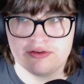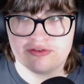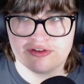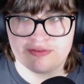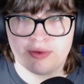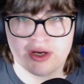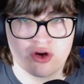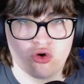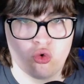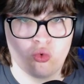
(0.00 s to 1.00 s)
just by
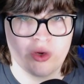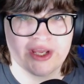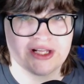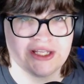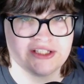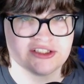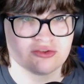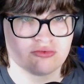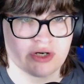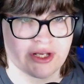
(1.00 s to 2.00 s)
quickly just
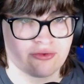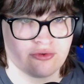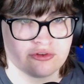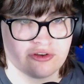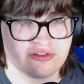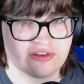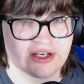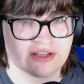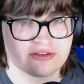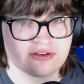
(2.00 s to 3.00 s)
running through those
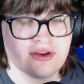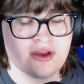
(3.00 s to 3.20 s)
settings.